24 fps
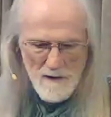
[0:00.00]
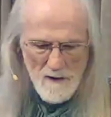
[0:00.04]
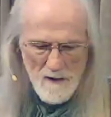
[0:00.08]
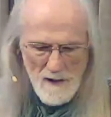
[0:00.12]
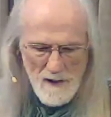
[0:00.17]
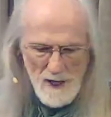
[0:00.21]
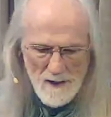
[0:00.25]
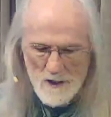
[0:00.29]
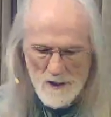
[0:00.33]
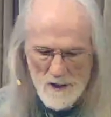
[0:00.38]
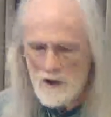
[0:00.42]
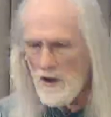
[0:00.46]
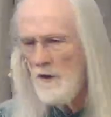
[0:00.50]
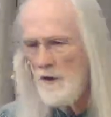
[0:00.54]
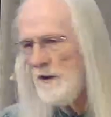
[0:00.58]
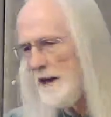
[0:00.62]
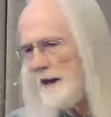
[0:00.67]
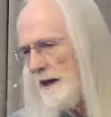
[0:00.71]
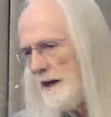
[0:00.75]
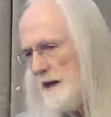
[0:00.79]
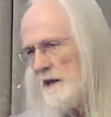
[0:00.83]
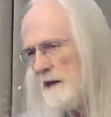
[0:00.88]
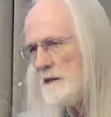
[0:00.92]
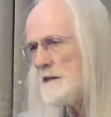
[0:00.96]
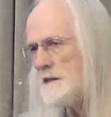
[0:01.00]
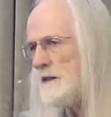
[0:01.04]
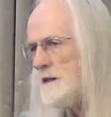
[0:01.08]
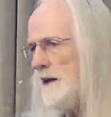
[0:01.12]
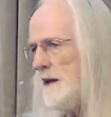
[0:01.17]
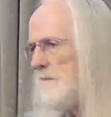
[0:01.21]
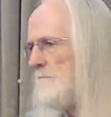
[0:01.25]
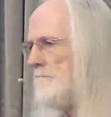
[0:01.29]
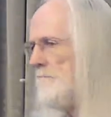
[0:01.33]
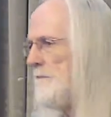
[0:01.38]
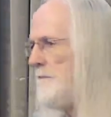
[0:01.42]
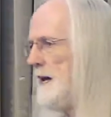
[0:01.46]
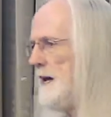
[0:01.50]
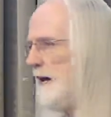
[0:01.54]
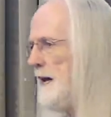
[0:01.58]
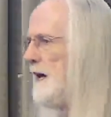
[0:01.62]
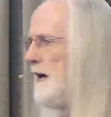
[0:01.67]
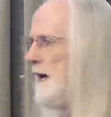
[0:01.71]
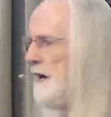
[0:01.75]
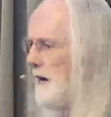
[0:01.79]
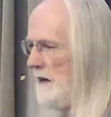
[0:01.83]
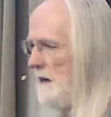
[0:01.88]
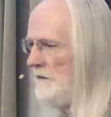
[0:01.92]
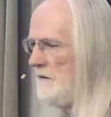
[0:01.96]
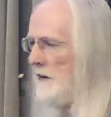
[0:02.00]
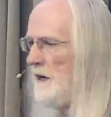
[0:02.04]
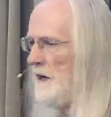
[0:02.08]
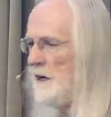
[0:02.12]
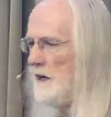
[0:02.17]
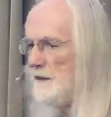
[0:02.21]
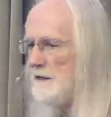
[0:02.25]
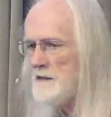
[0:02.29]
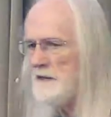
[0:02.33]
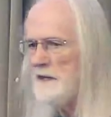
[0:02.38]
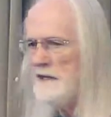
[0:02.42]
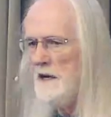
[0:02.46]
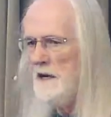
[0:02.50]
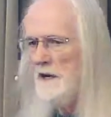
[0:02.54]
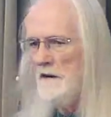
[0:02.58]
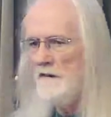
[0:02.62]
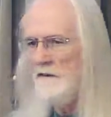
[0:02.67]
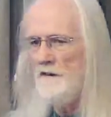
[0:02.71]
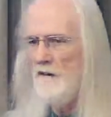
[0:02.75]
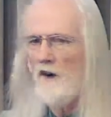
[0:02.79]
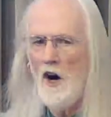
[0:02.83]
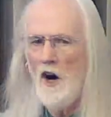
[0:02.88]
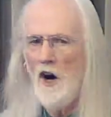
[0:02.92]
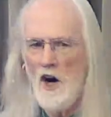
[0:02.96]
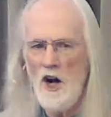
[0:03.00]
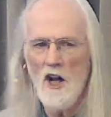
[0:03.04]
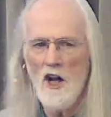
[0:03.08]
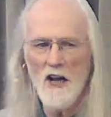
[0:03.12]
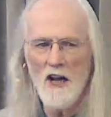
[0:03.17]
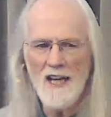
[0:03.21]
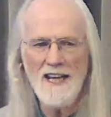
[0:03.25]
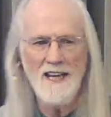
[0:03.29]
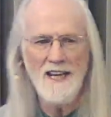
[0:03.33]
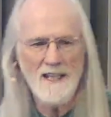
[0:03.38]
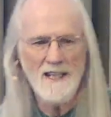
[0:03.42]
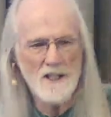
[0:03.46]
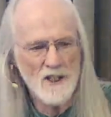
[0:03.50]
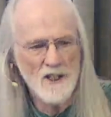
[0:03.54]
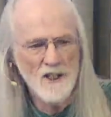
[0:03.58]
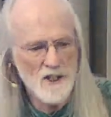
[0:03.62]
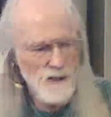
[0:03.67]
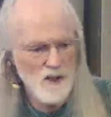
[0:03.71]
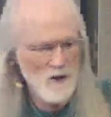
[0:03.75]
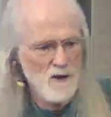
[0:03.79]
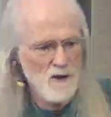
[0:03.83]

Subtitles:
And so it is that many of us fall into